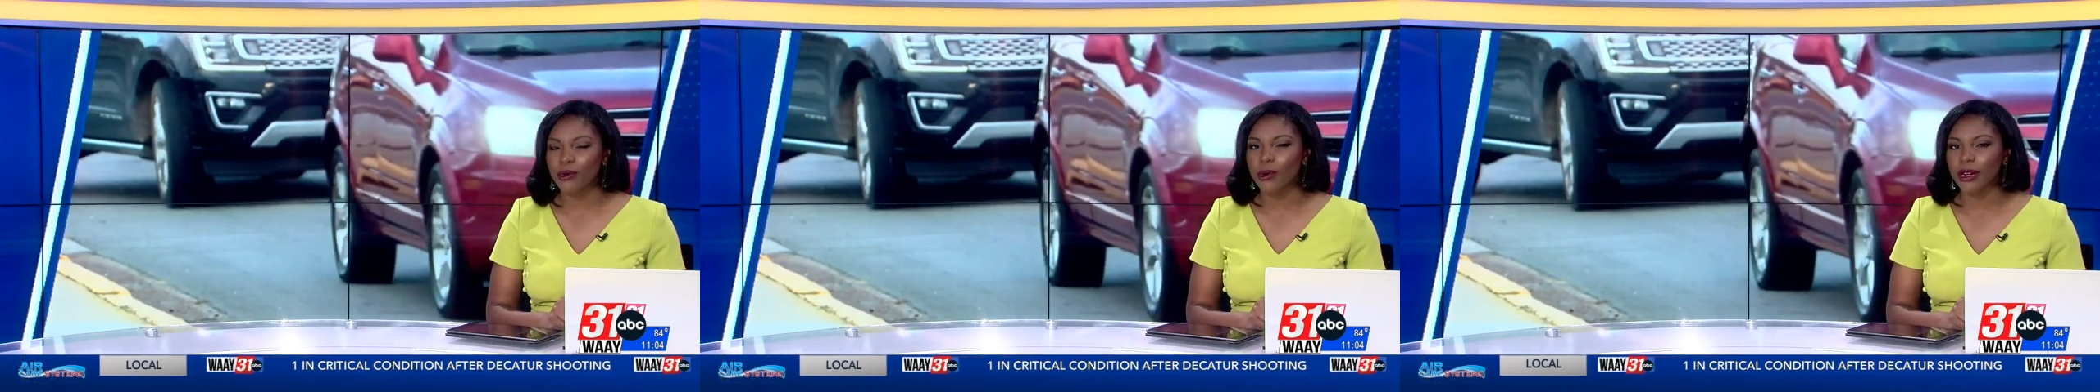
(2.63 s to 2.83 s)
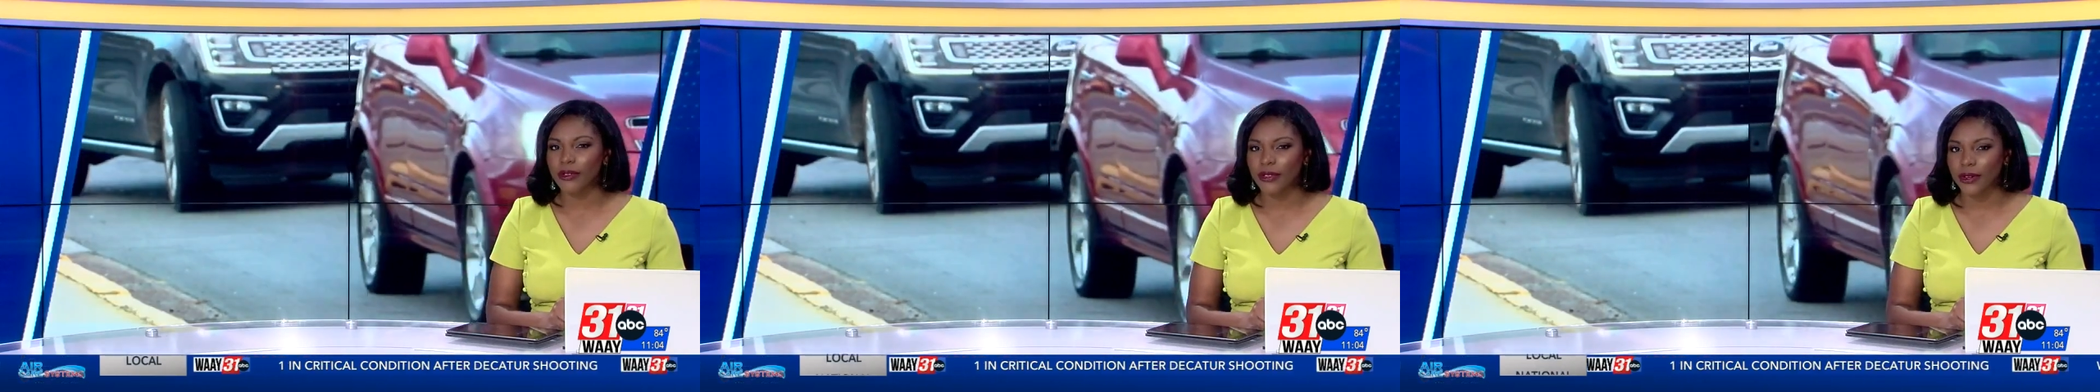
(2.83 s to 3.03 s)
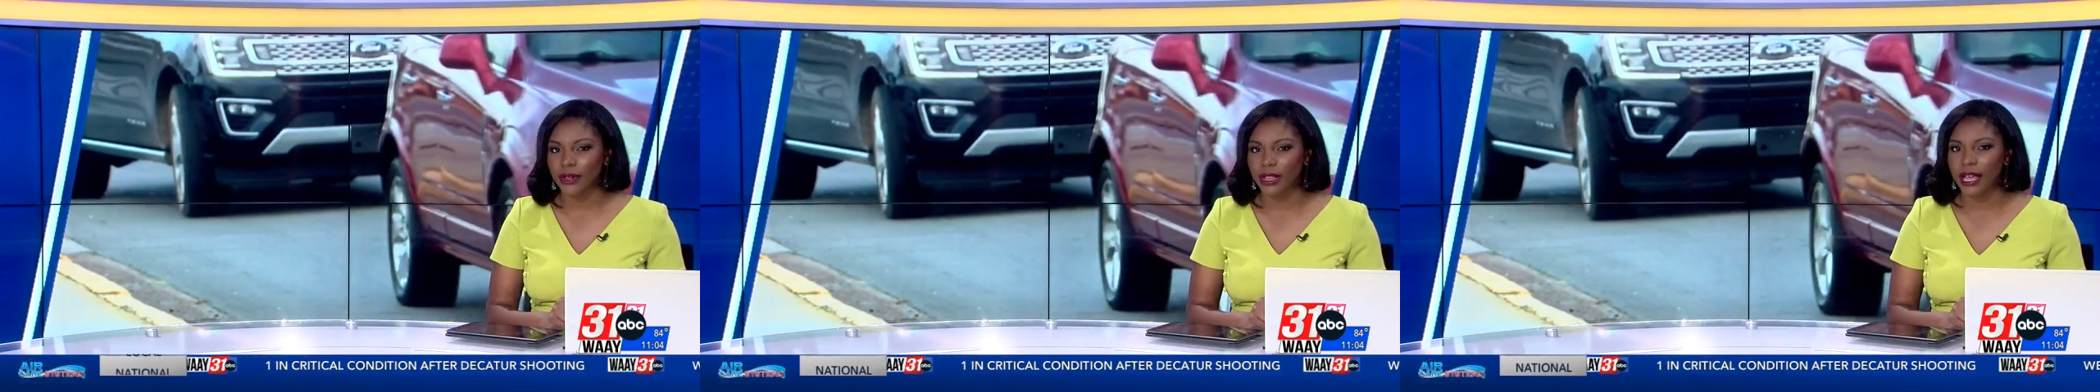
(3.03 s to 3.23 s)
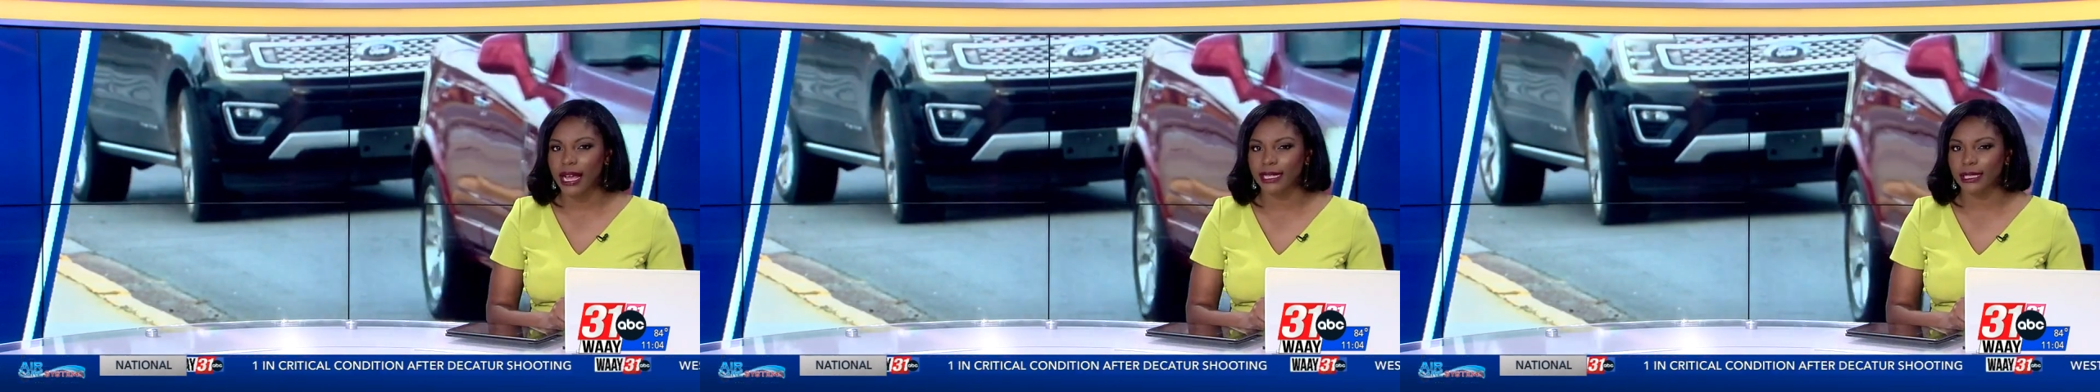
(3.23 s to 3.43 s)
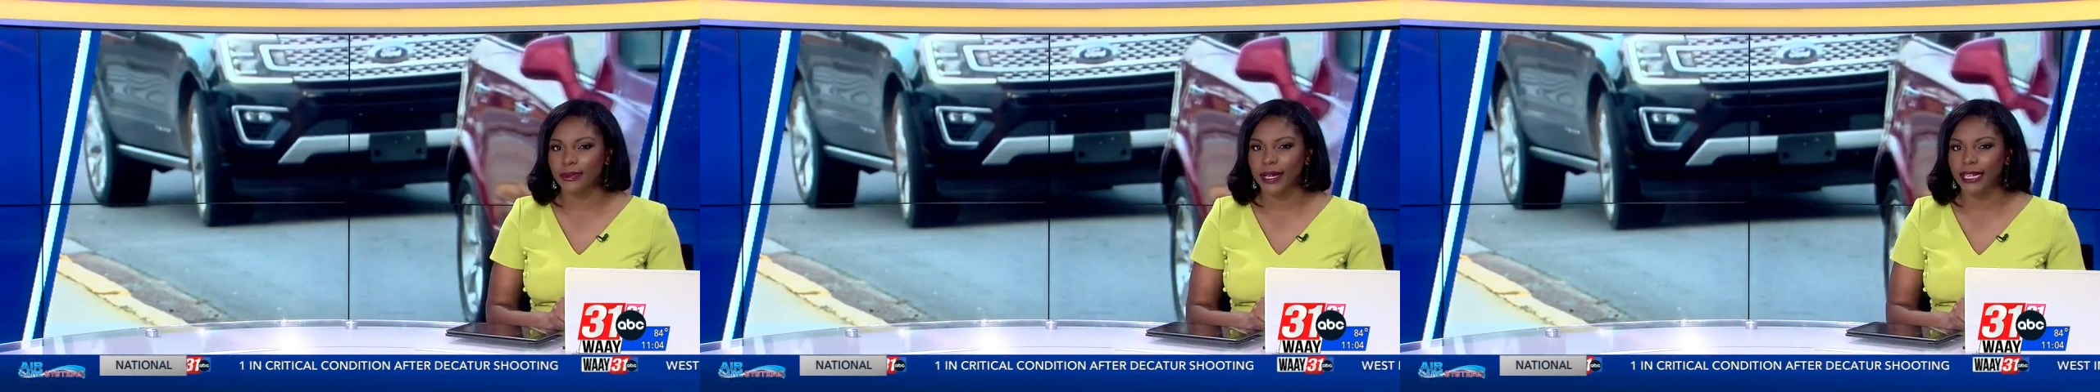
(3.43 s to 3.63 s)
of one of their
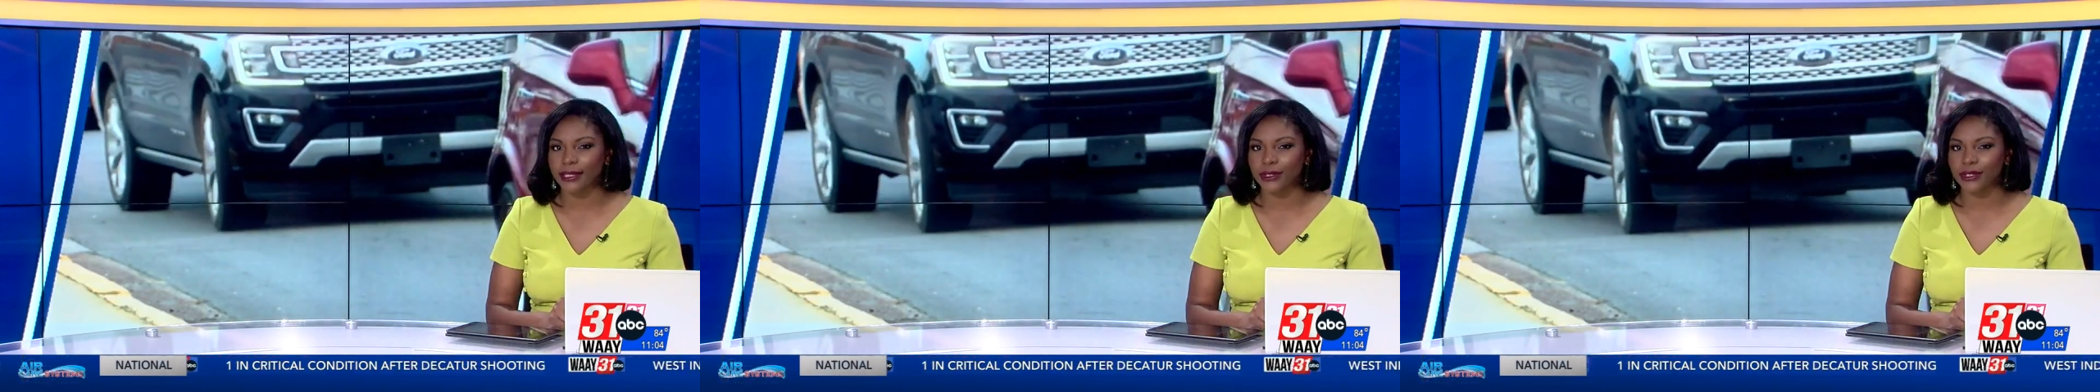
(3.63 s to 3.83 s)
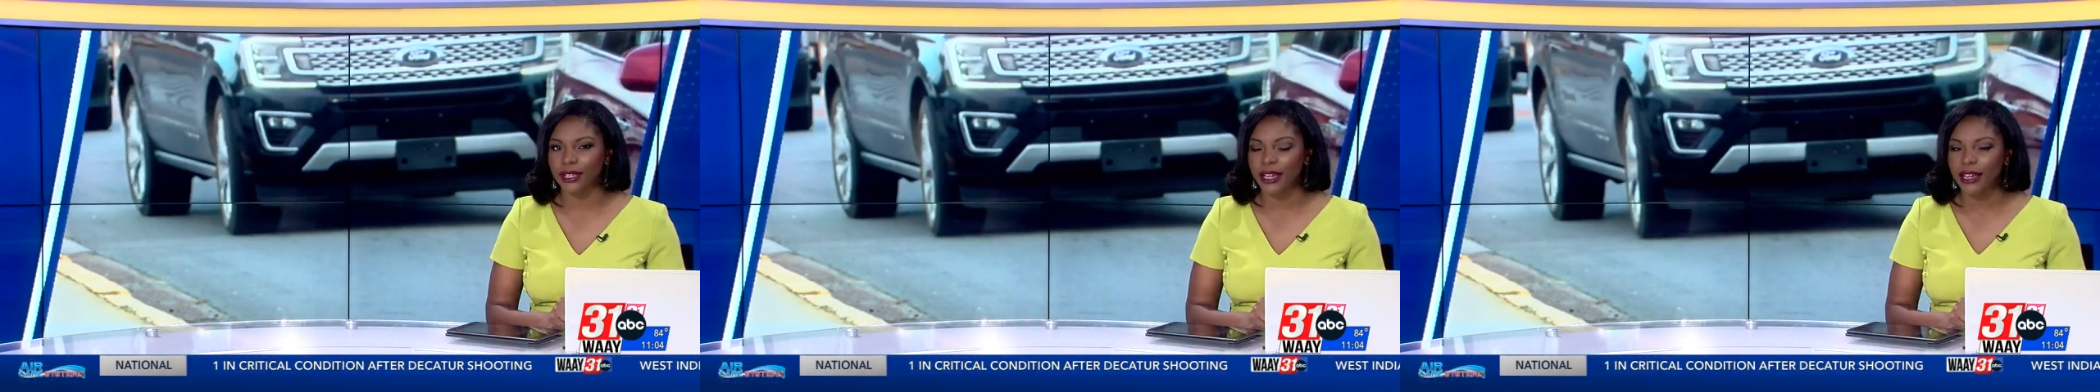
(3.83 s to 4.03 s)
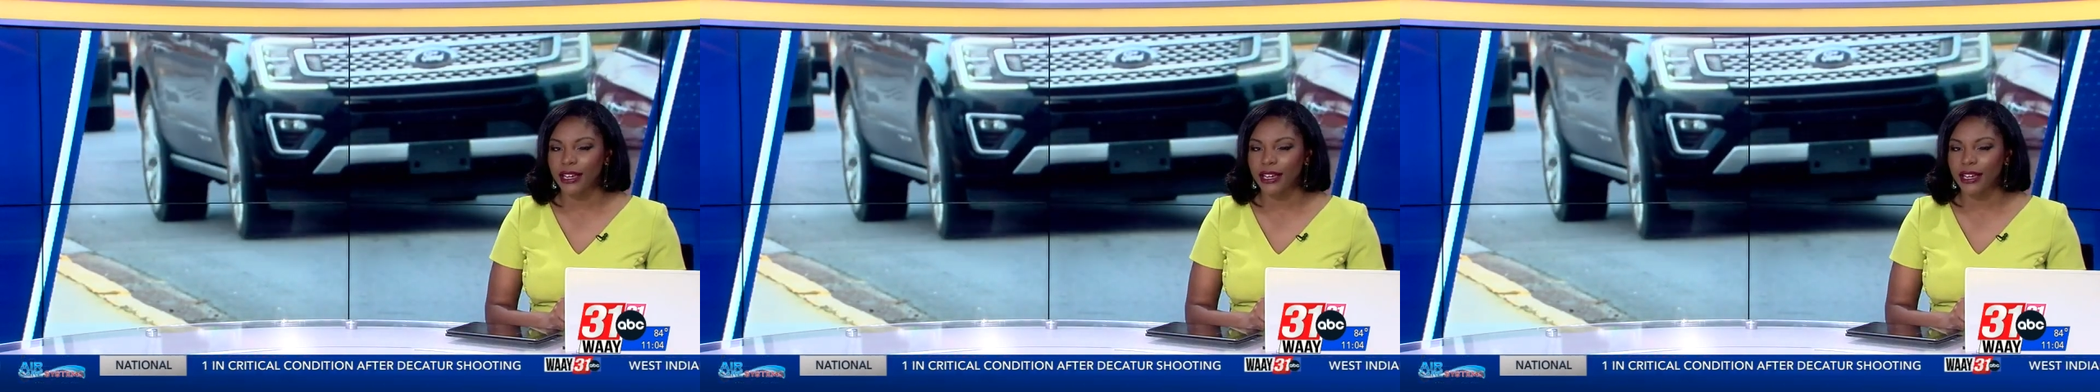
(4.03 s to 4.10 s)
classmates.